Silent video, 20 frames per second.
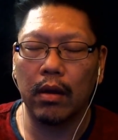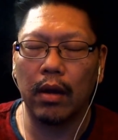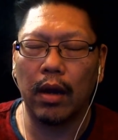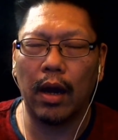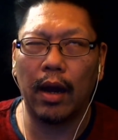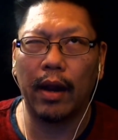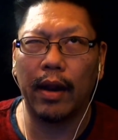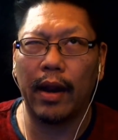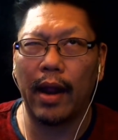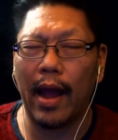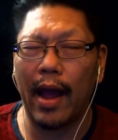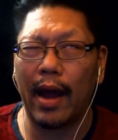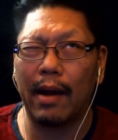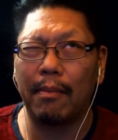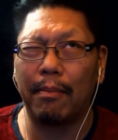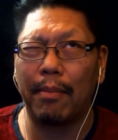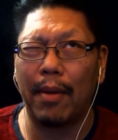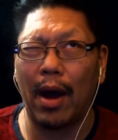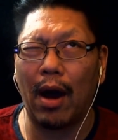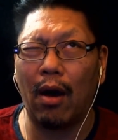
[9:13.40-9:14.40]
It had
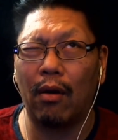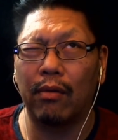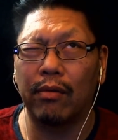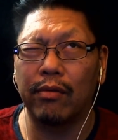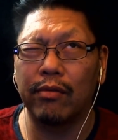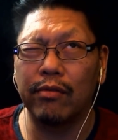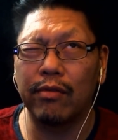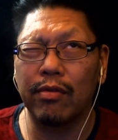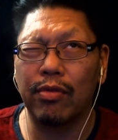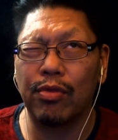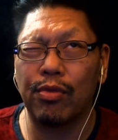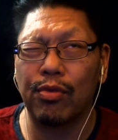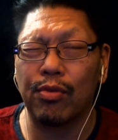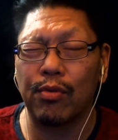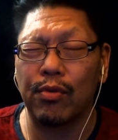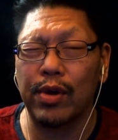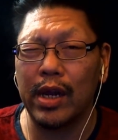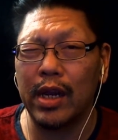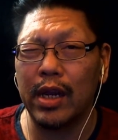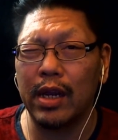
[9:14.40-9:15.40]
about
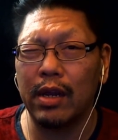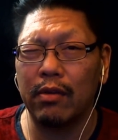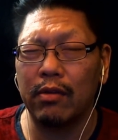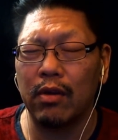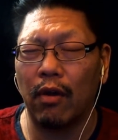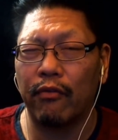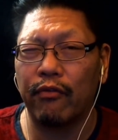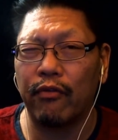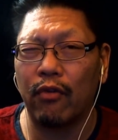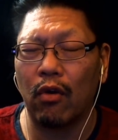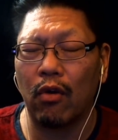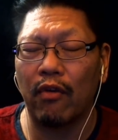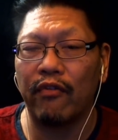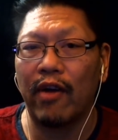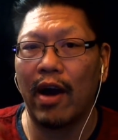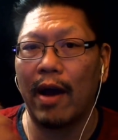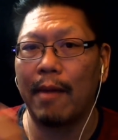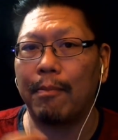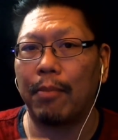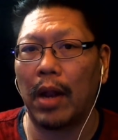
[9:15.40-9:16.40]
4 or
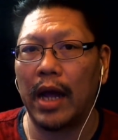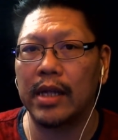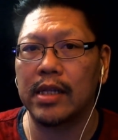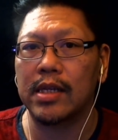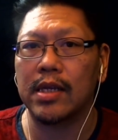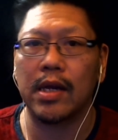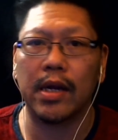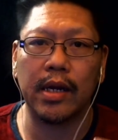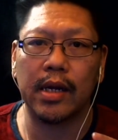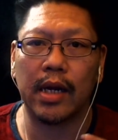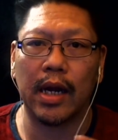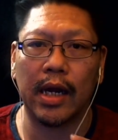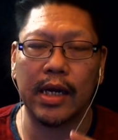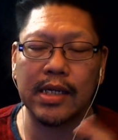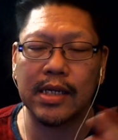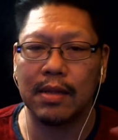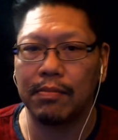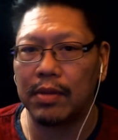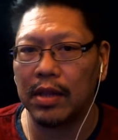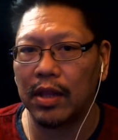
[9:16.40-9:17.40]
5 plants on it. I
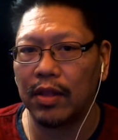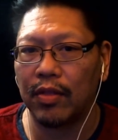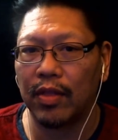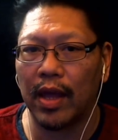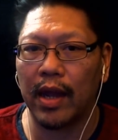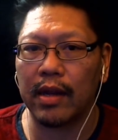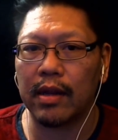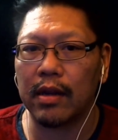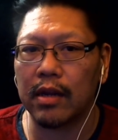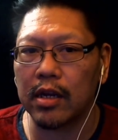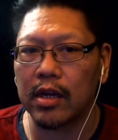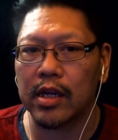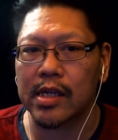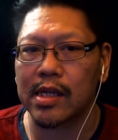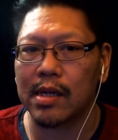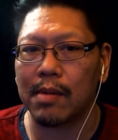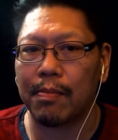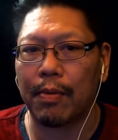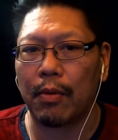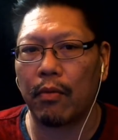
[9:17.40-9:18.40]
snipped it then. You can
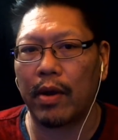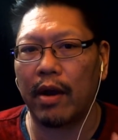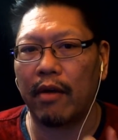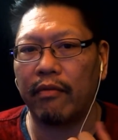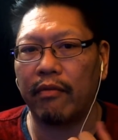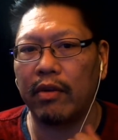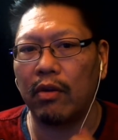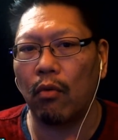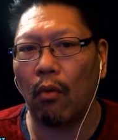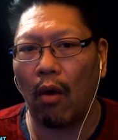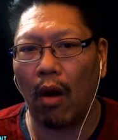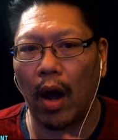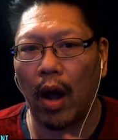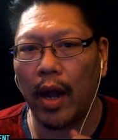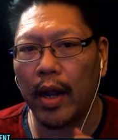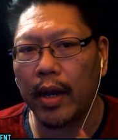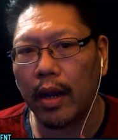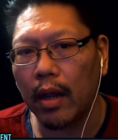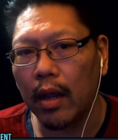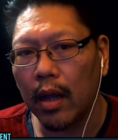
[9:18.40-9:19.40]
snip it whenever you
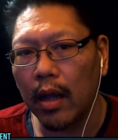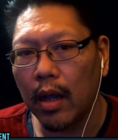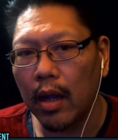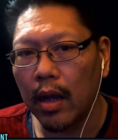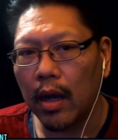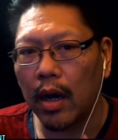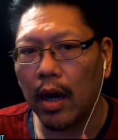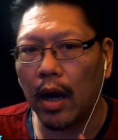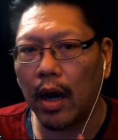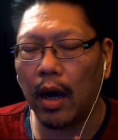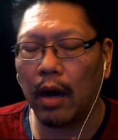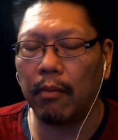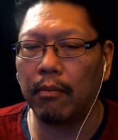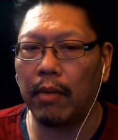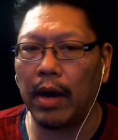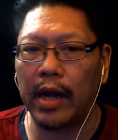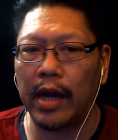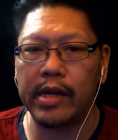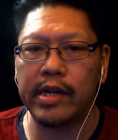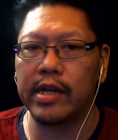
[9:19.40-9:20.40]
want.
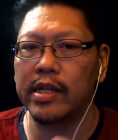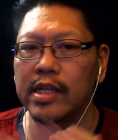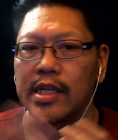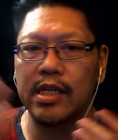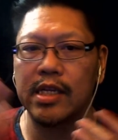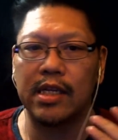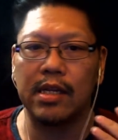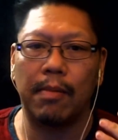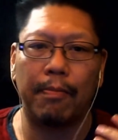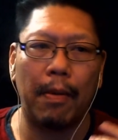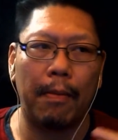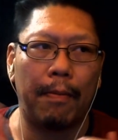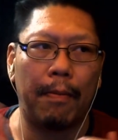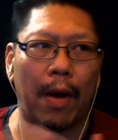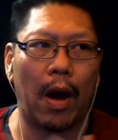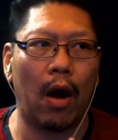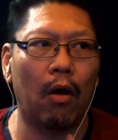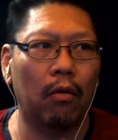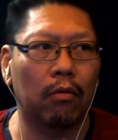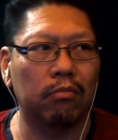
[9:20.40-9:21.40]
I did the snip
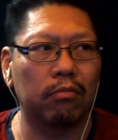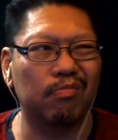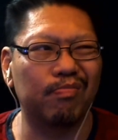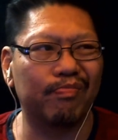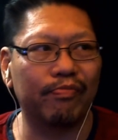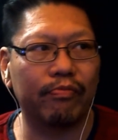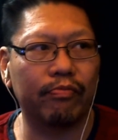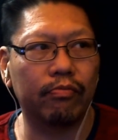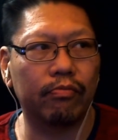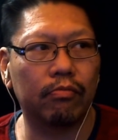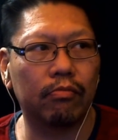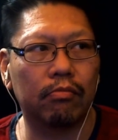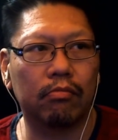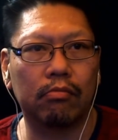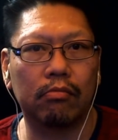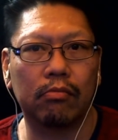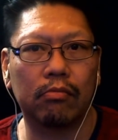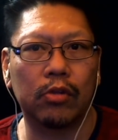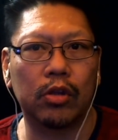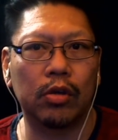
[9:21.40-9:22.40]
about
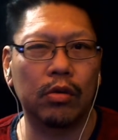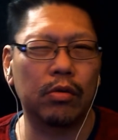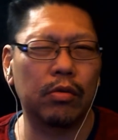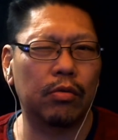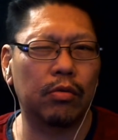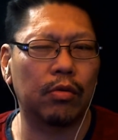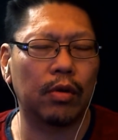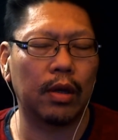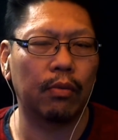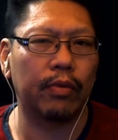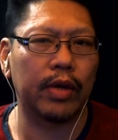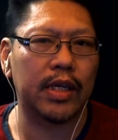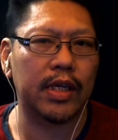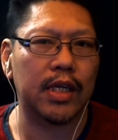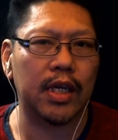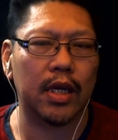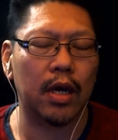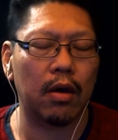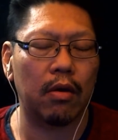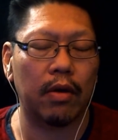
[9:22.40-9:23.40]
2-3
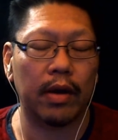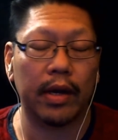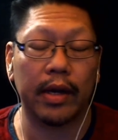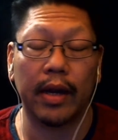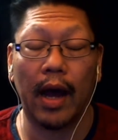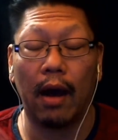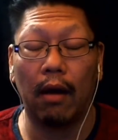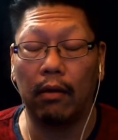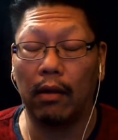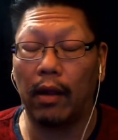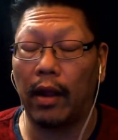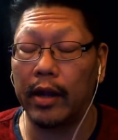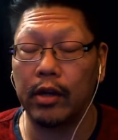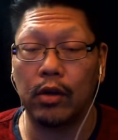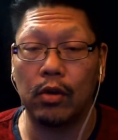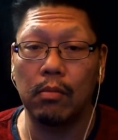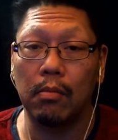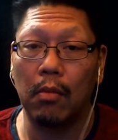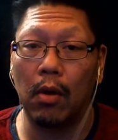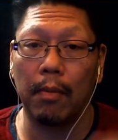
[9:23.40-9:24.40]
weeks ago, and now
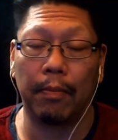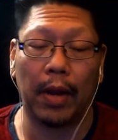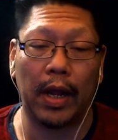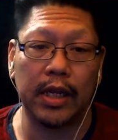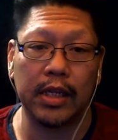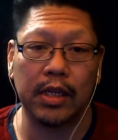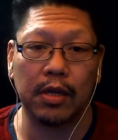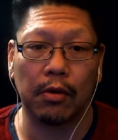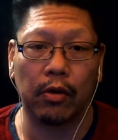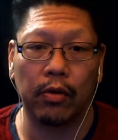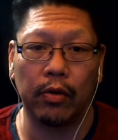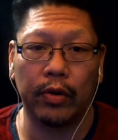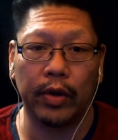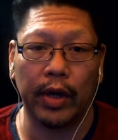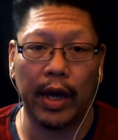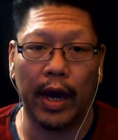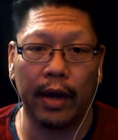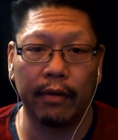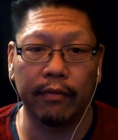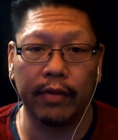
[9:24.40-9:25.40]
2 more plants are
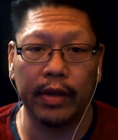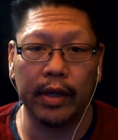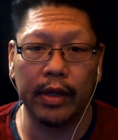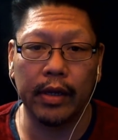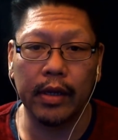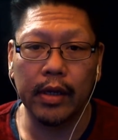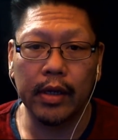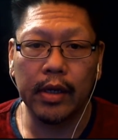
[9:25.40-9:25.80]
growing out of it.